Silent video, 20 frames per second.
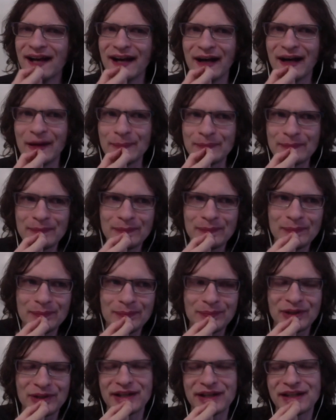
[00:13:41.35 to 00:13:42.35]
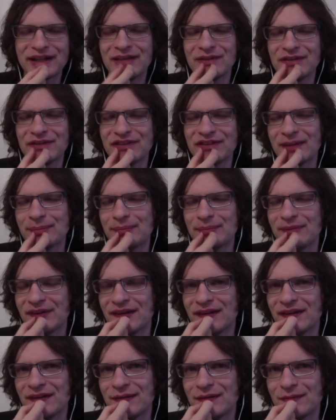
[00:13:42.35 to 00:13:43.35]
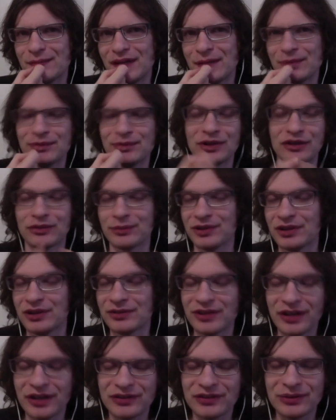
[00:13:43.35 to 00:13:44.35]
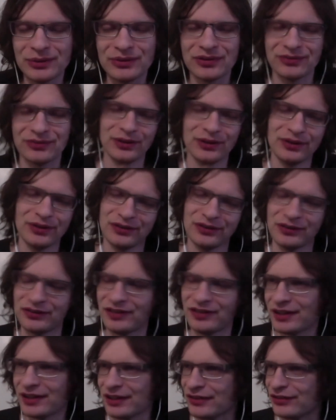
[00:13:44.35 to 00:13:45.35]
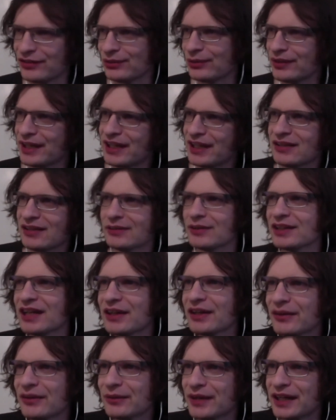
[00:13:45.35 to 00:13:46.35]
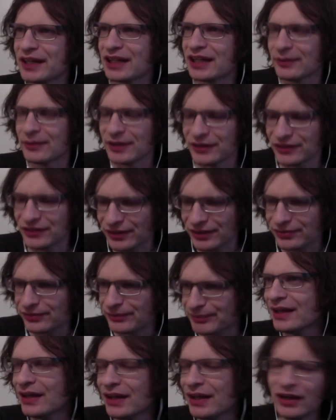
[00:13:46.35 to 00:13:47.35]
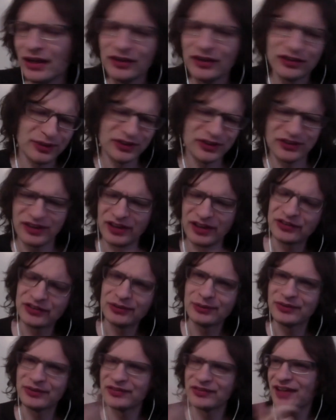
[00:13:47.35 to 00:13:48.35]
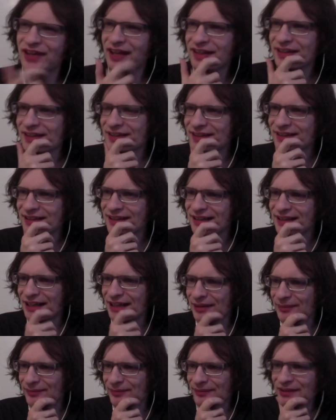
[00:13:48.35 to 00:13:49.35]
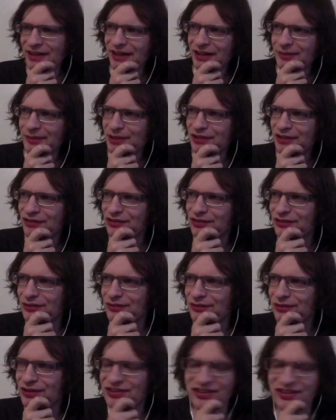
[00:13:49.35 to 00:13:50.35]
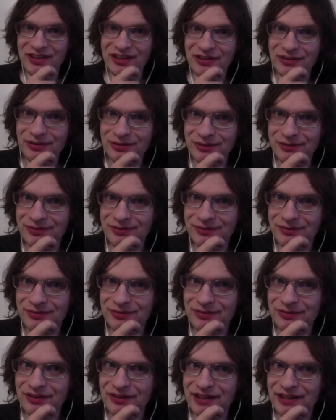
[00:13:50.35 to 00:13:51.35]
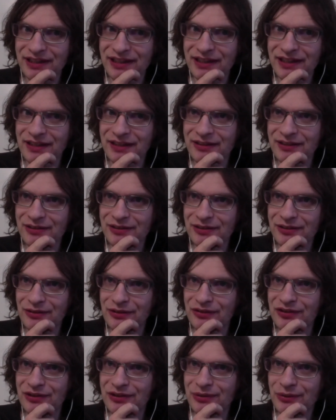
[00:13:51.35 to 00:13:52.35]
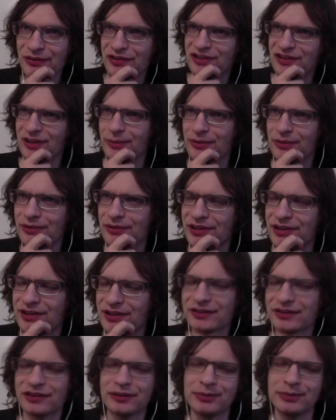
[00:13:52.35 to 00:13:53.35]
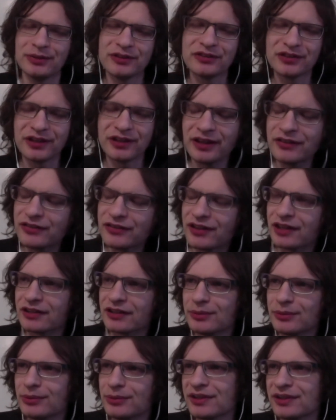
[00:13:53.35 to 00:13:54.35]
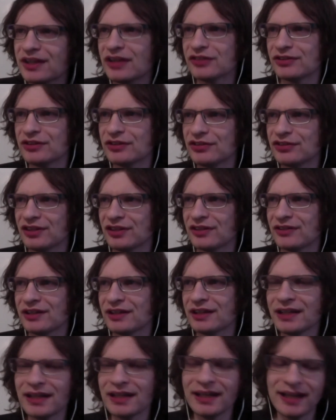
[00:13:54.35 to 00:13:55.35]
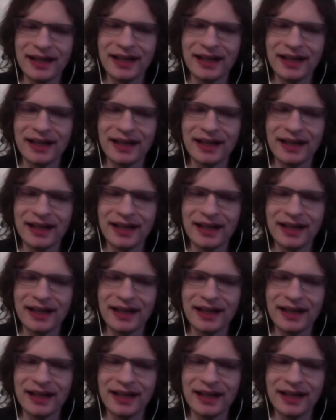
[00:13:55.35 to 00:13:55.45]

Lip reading: But I gave this up in my penultimate year of high school to focus on studies and all academic stuff. So once high school was done, I picked to do a very technical university course, a double degree in computer science and communication engineering.